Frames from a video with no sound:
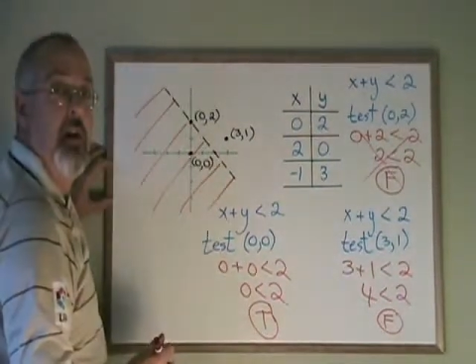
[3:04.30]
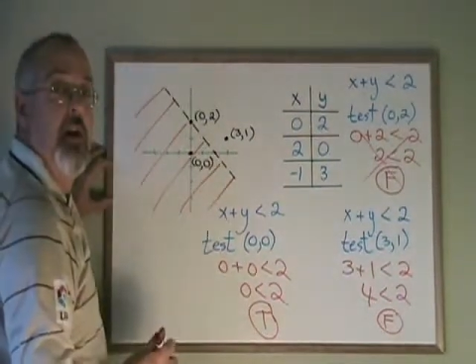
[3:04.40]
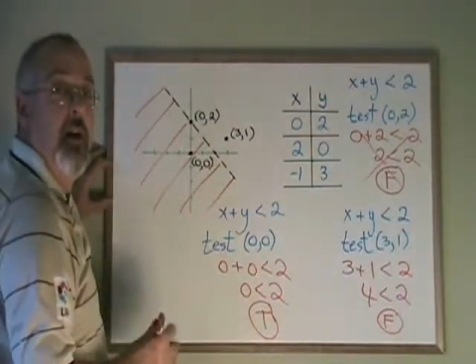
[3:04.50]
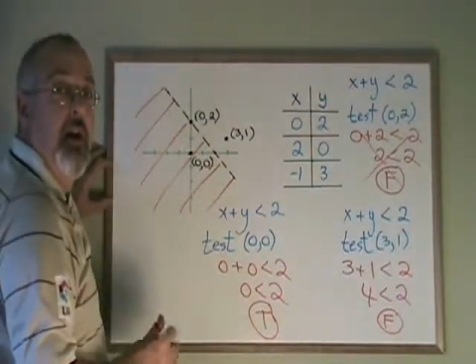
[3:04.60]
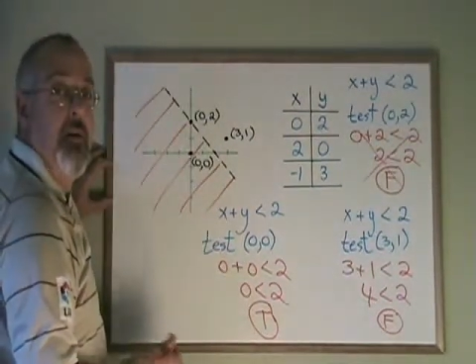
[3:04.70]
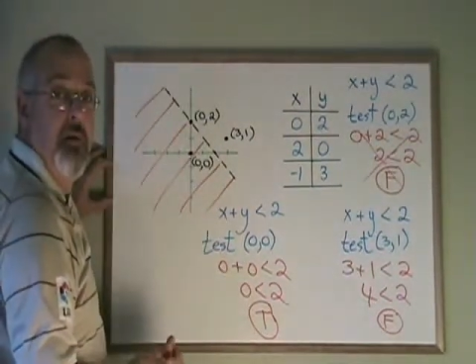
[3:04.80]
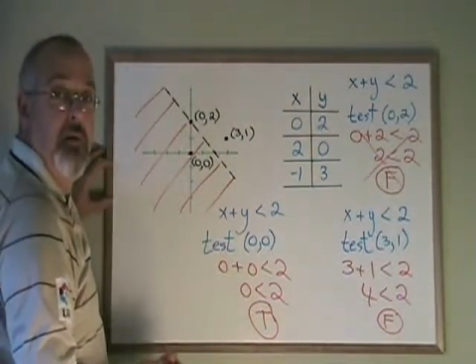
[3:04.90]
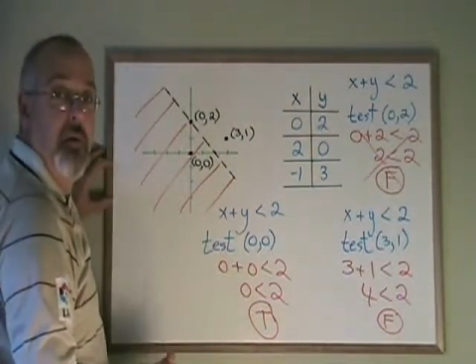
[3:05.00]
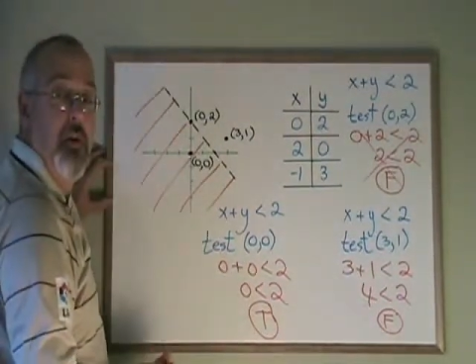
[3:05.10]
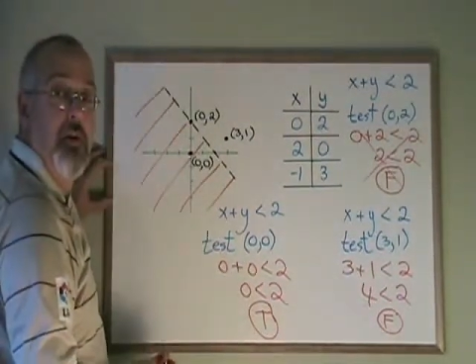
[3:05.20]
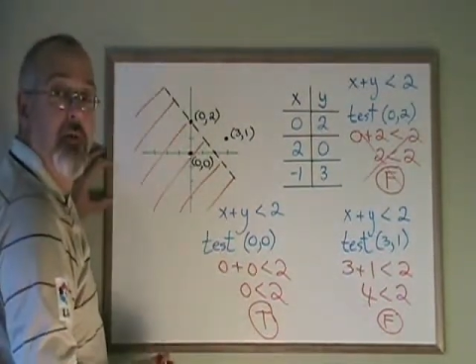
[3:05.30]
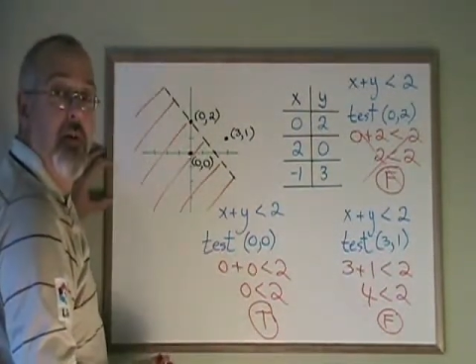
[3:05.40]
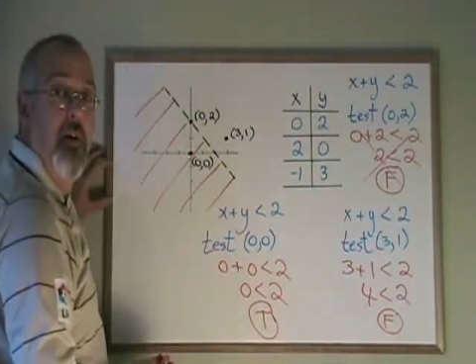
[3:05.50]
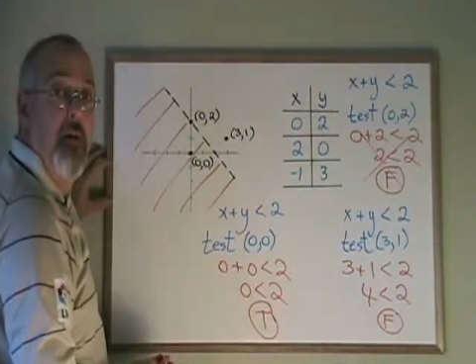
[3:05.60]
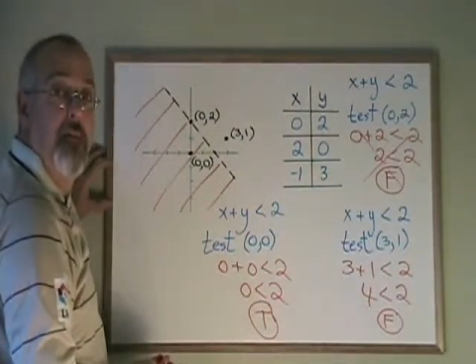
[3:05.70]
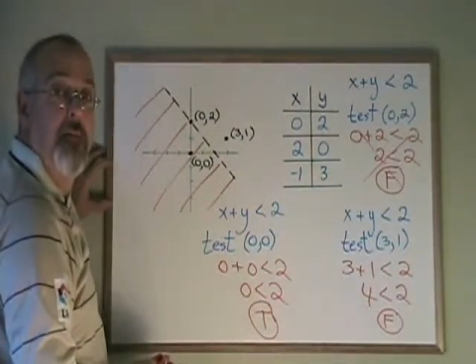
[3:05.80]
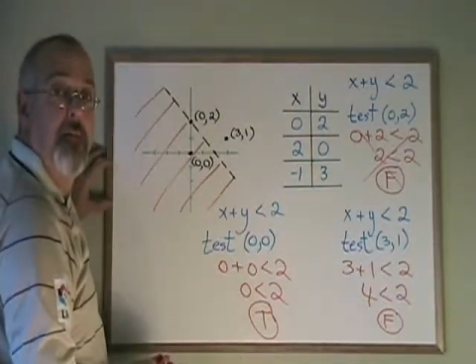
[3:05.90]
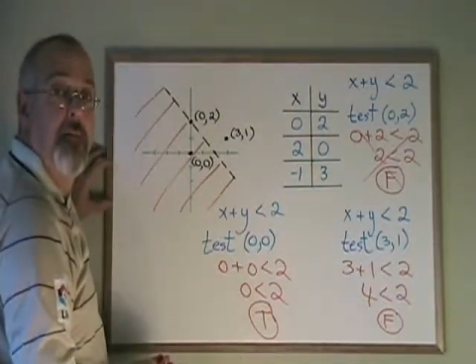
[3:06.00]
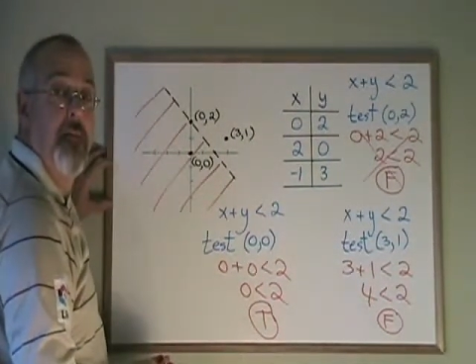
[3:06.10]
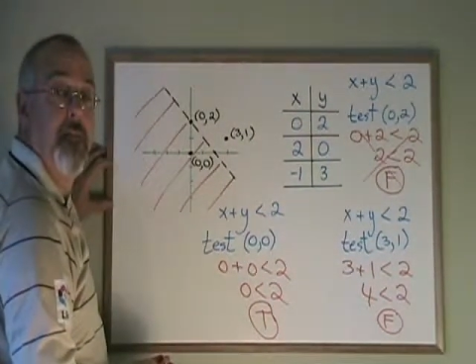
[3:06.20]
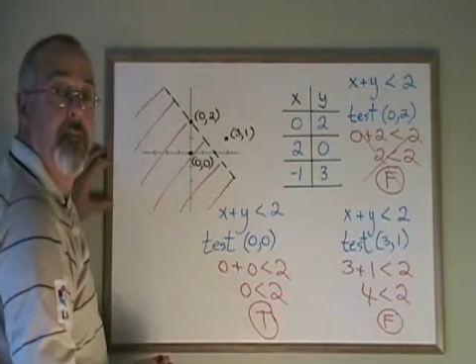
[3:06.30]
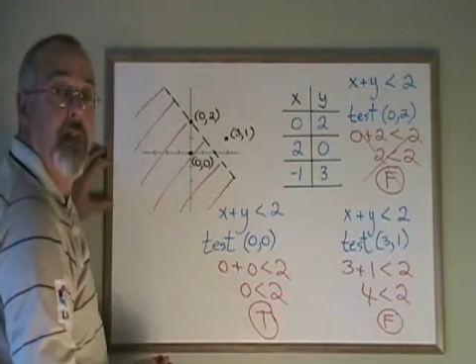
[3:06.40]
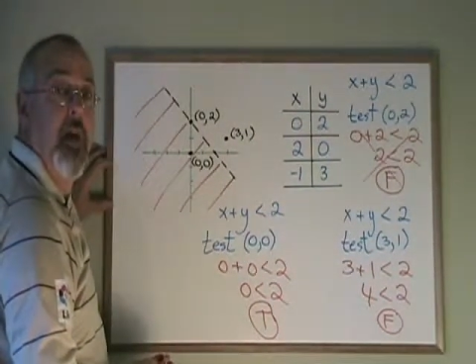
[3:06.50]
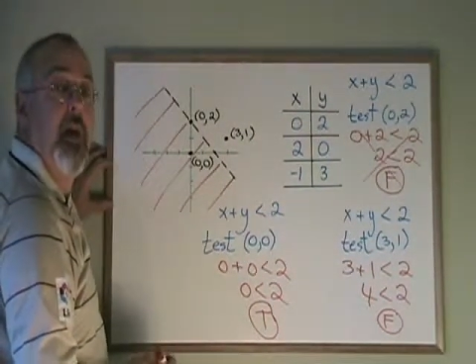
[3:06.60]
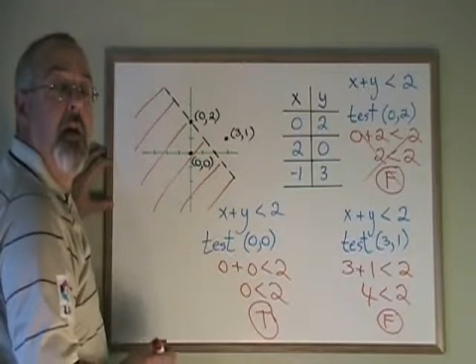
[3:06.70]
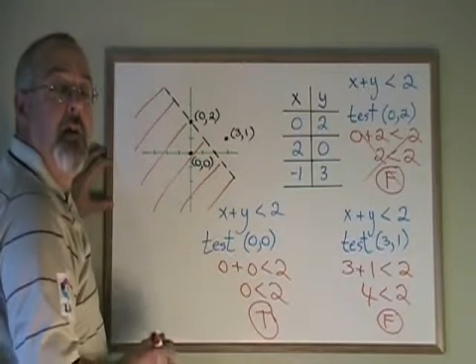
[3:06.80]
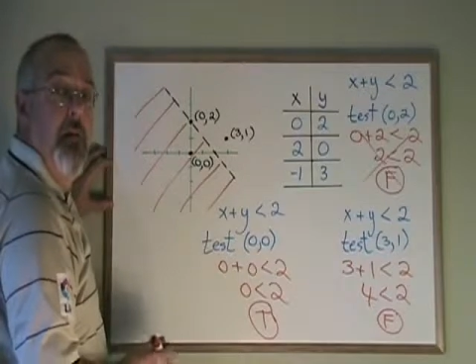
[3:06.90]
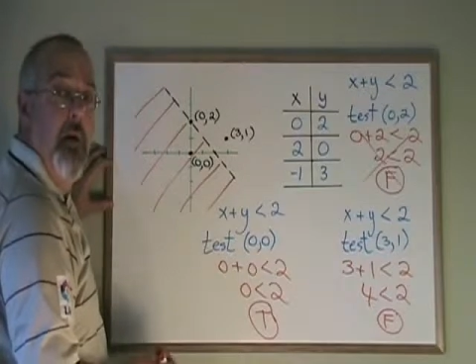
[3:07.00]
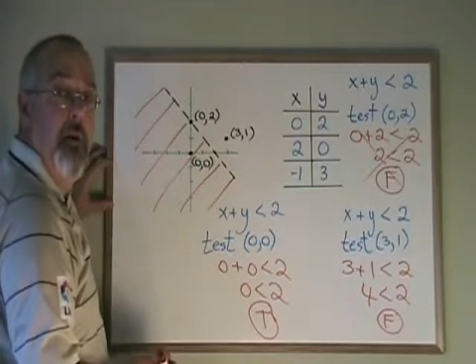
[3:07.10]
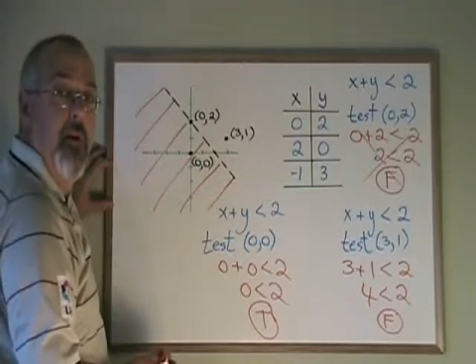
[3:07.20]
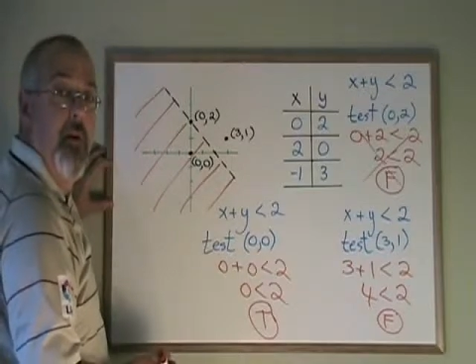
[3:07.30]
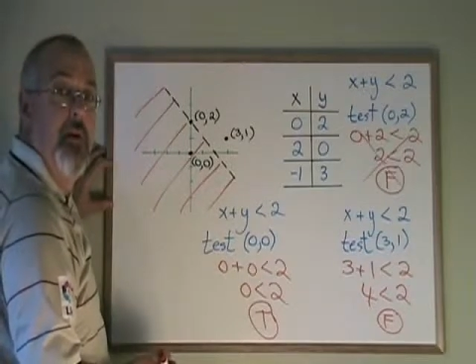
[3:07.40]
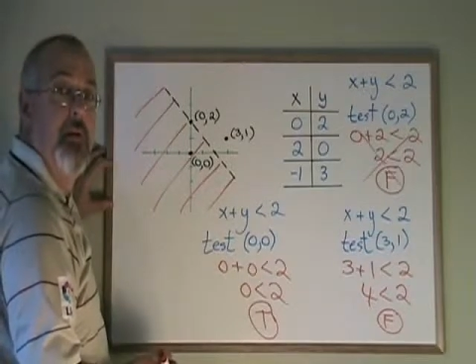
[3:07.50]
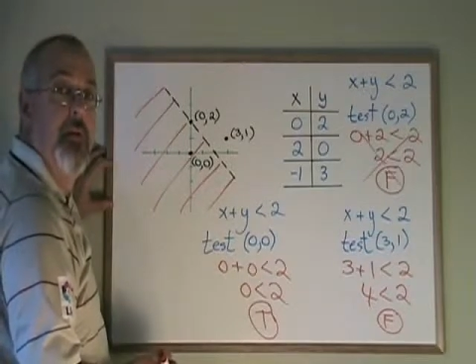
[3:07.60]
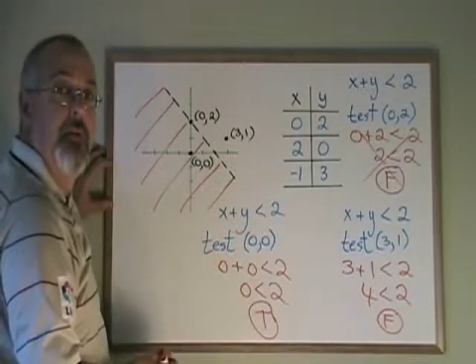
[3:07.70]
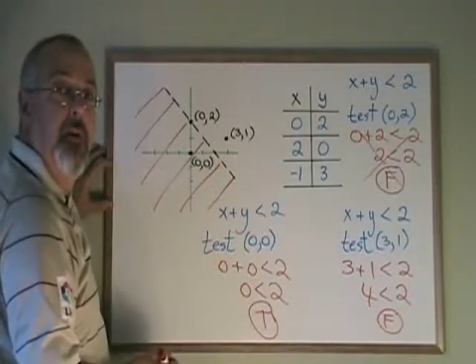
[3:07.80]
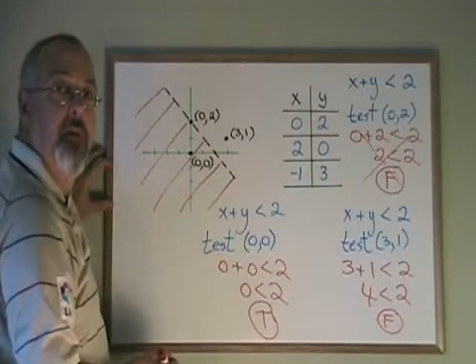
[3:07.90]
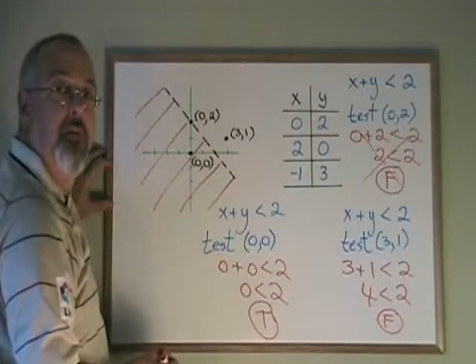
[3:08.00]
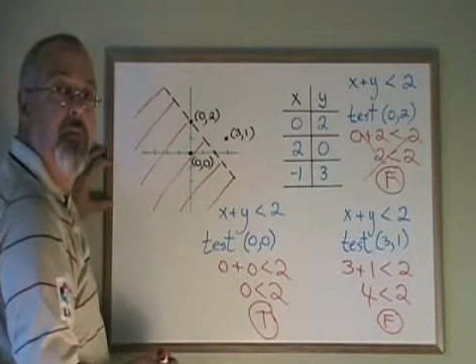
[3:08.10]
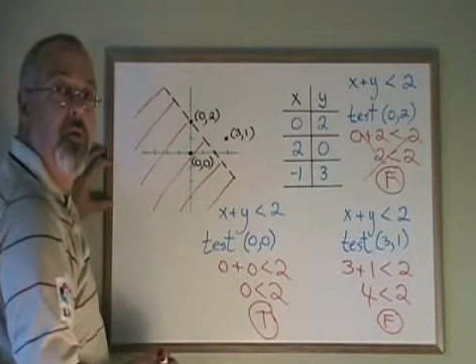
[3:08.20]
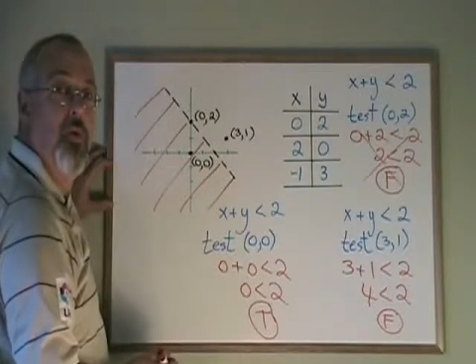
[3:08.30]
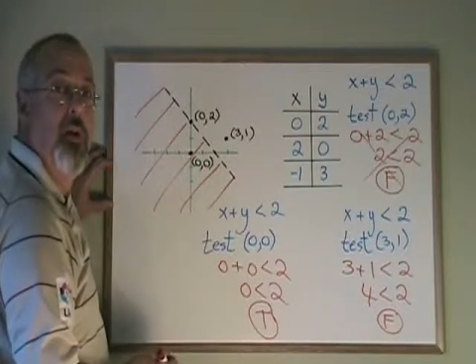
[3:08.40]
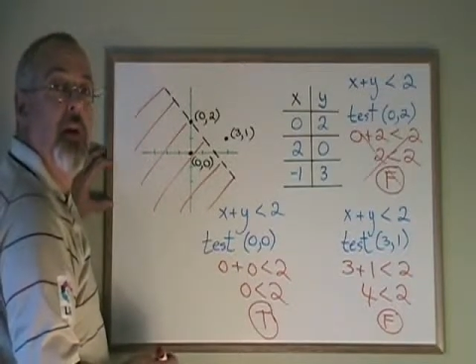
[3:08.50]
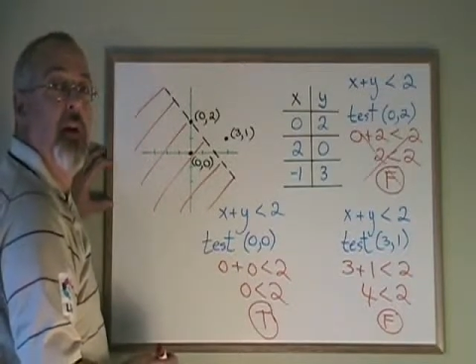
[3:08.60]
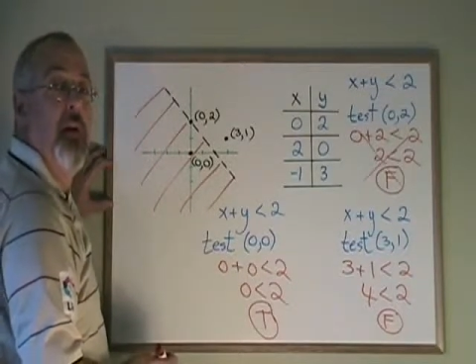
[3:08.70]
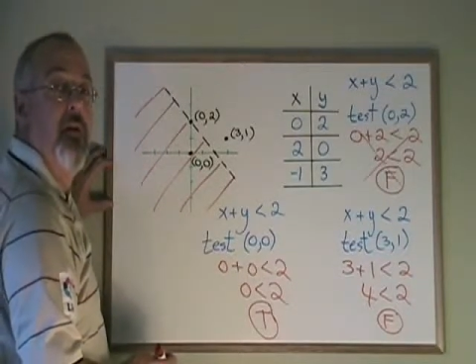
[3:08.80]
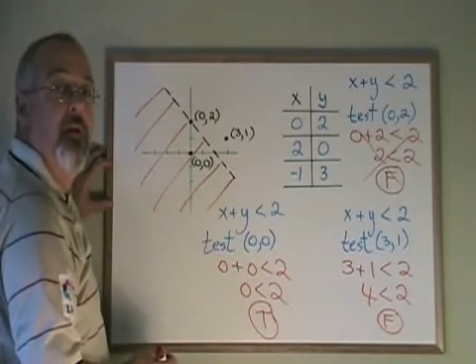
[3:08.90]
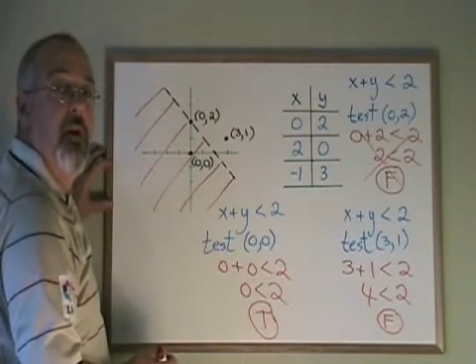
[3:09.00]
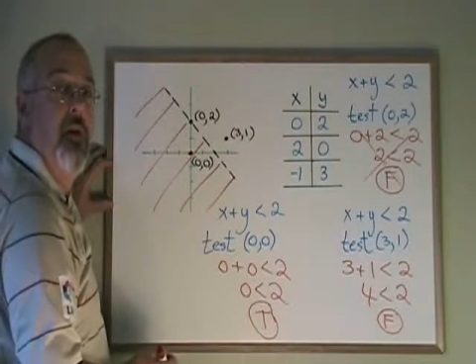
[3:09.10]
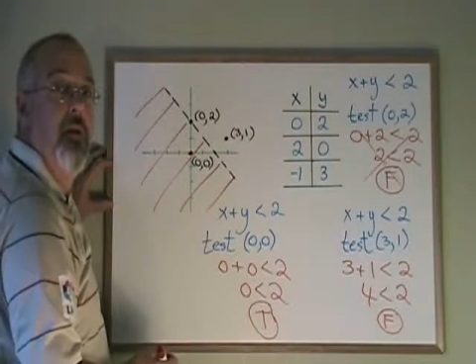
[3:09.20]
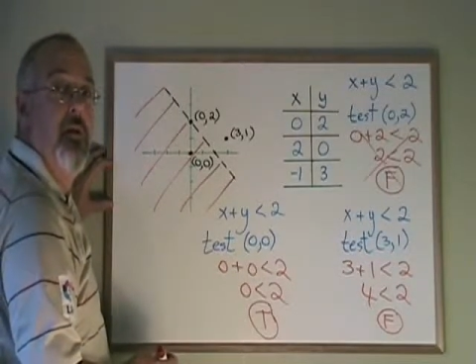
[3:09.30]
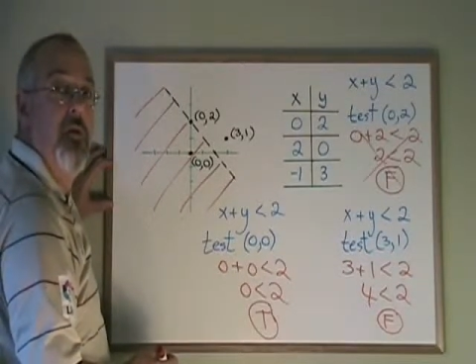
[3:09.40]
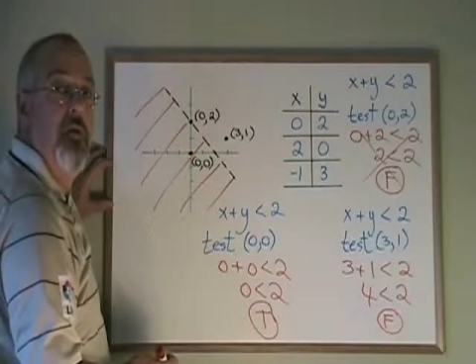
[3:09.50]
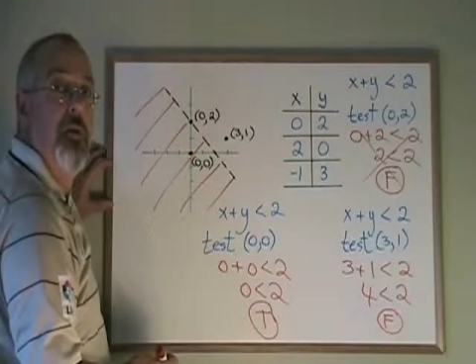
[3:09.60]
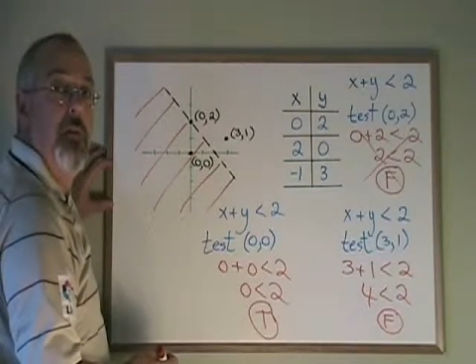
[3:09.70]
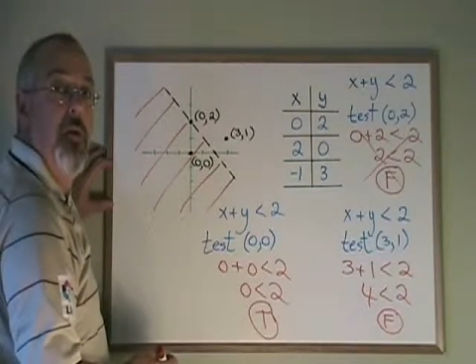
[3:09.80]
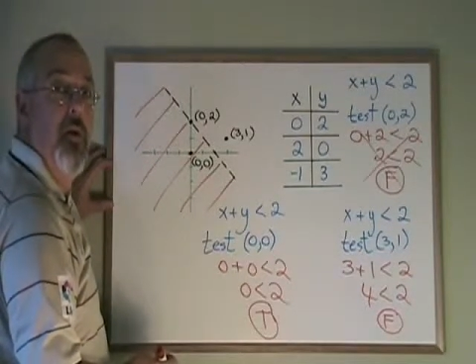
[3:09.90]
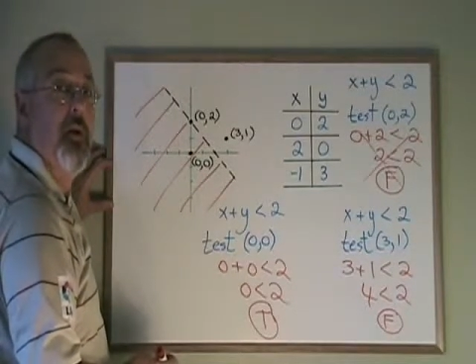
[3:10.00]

and it was a waste of time. Remember, always follow the rule. Do not use a point that